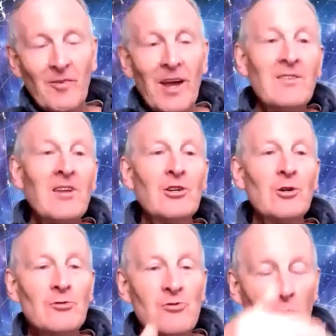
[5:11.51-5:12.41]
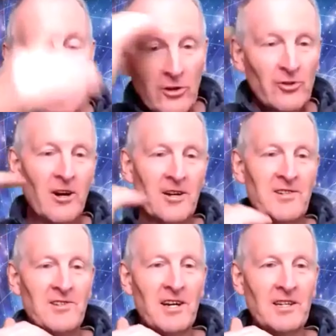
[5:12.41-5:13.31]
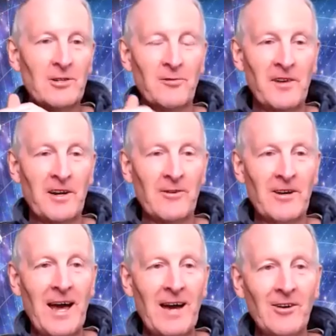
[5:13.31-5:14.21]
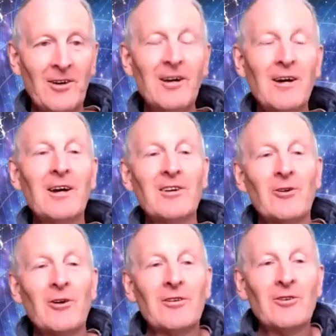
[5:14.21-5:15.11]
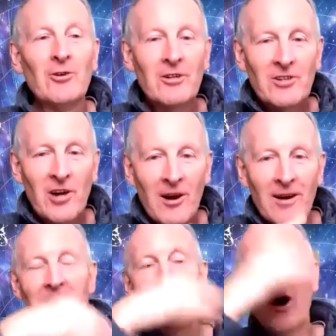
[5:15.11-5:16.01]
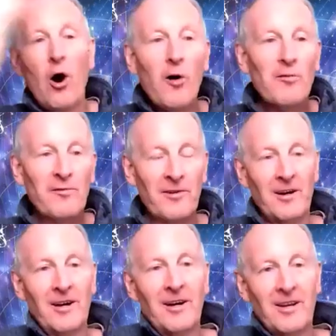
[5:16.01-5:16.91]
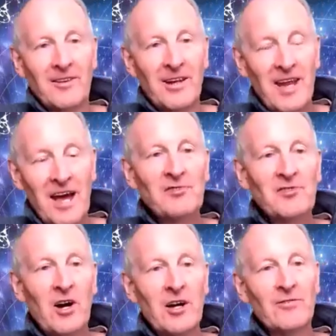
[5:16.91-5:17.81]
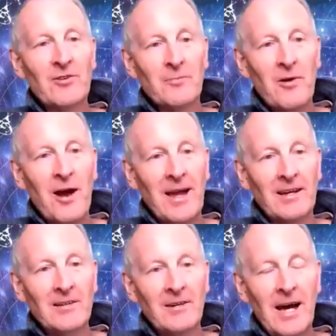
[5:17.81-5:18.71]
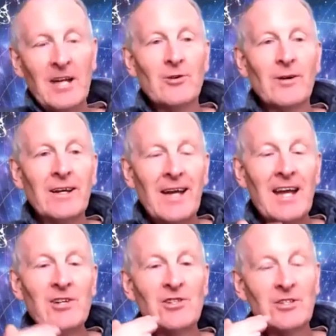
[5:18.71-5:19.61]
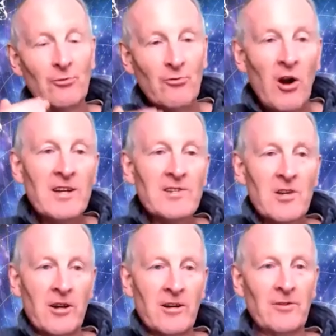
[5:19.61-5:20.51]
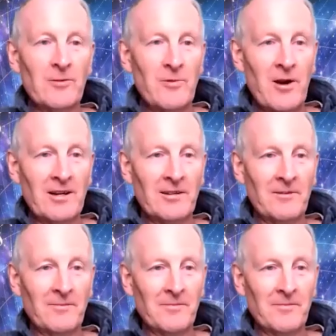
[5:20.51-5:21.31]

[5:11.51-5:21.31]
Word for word: in that you're not trying to study or figure it out. You're you're turning off the left side of your brain and you're engaging the right side of your brain.